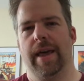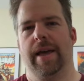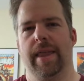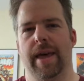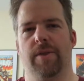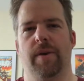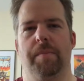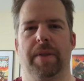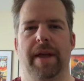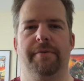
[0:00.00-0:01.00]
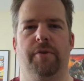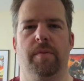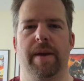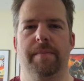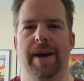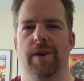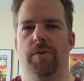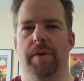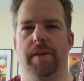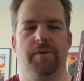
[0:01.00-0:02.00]
That sort of platformy
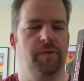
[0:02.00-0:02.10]
Mario Brothers